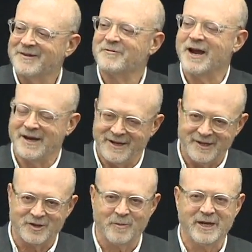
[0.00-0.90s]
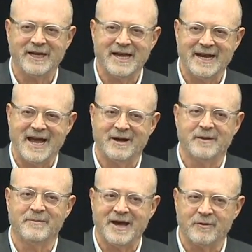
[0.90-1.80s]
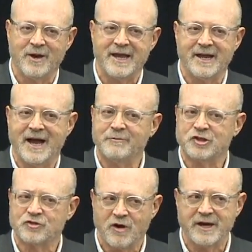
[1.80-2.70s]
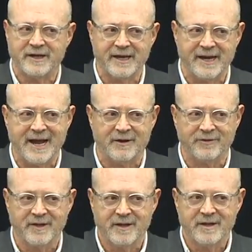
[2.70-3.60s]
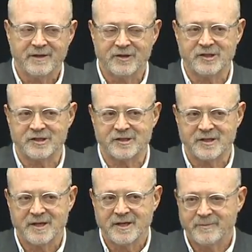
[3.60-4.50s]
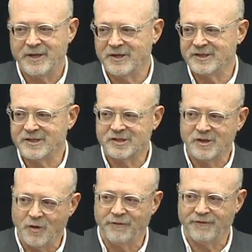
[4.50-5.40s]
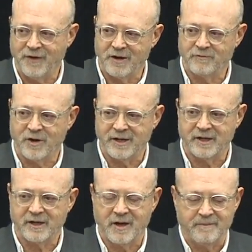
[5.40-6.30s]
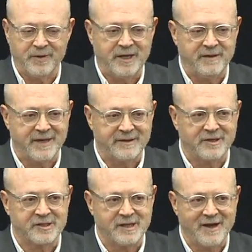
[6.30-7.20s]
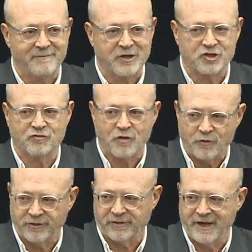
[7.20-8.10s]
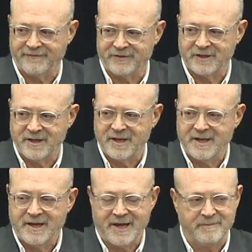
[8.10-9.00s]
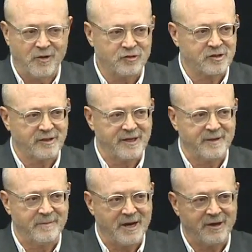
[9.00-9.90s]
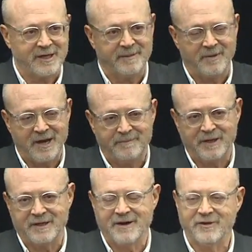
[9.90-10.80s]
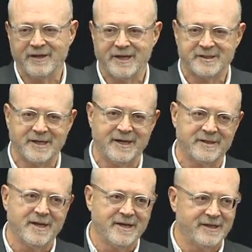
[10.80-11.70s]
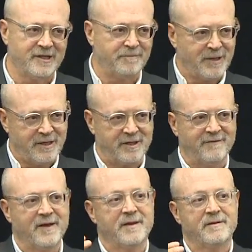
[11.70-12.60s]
Right. He told me to get out. And by the way, I was trying to get out because it's because it's no fun running a company that doesn't have much growth left. And mostly in America, in my opinion, everything I say is the opinion of,